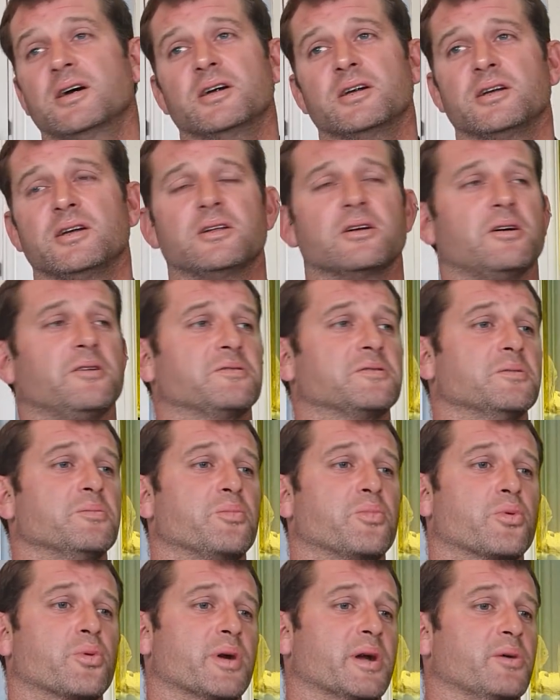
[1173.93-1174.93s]
You'd
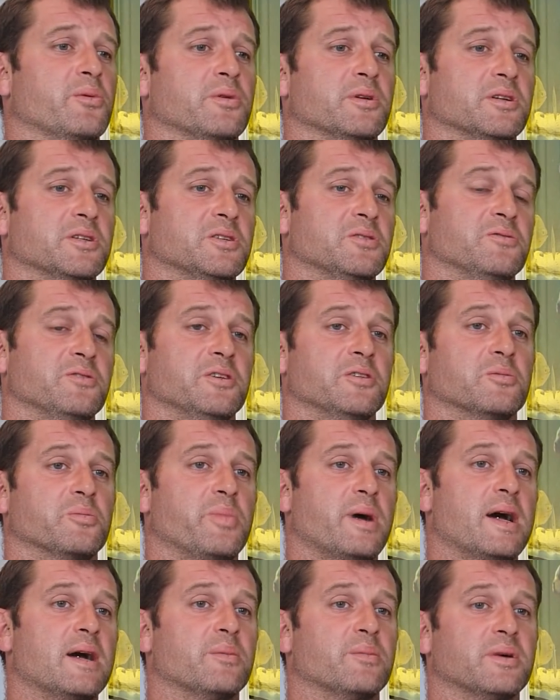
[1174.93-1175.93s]
often prick one as you reeled
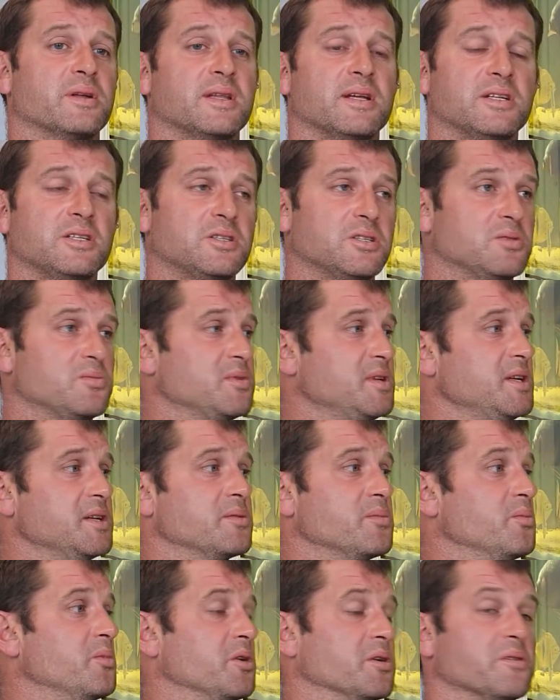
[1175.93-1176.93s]
back, but they just
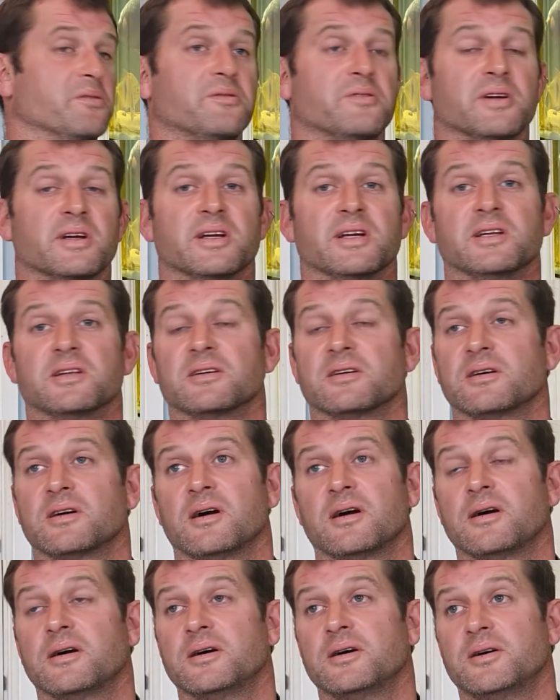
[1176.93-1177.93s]
didn't want to feed.
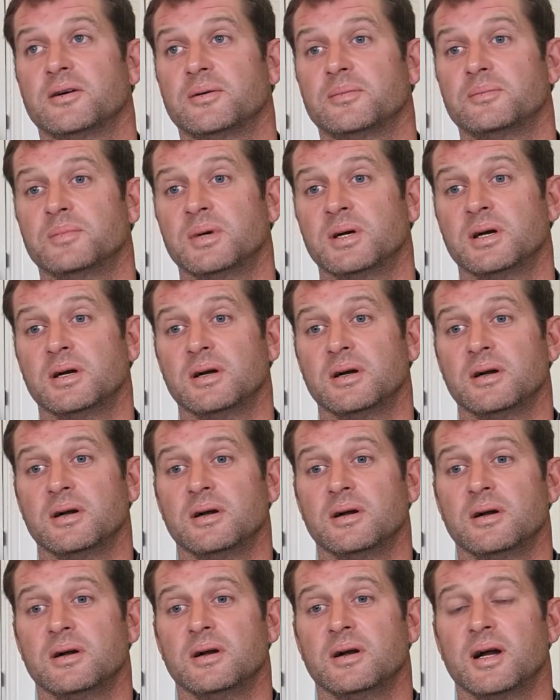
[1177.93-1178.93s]

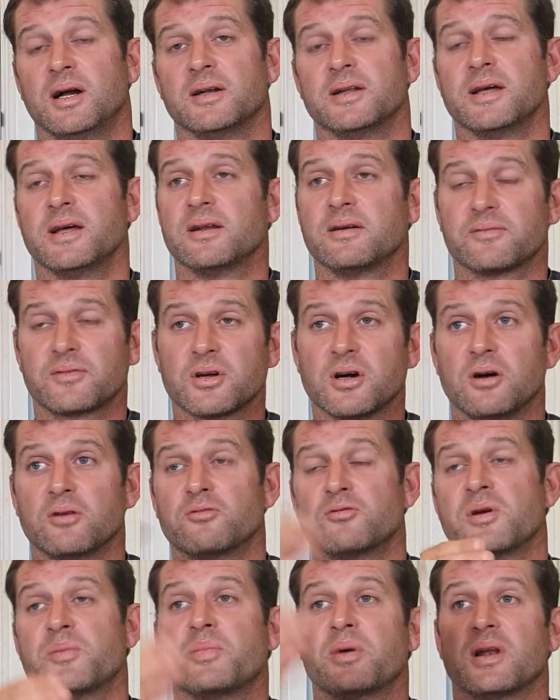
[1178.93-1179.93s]
And then I've got a
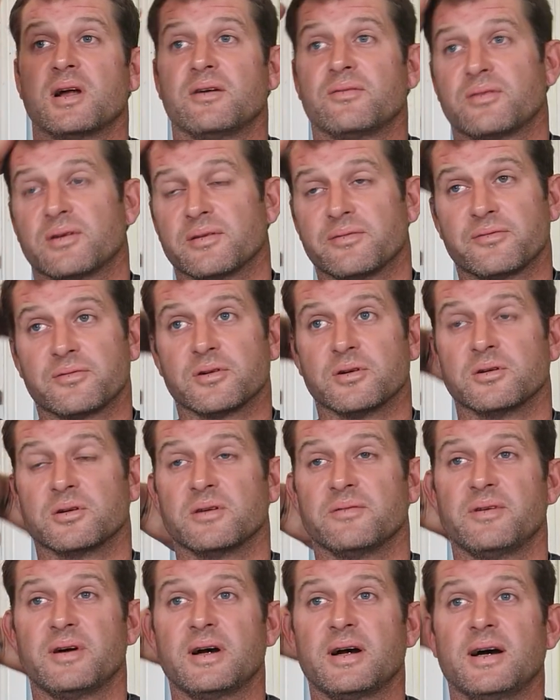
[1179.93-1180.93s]
ripple halfway through, and
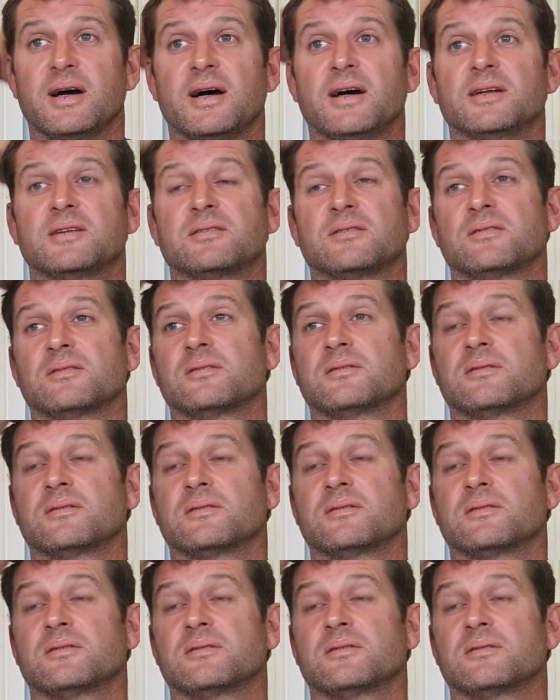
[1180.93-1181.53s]
I've had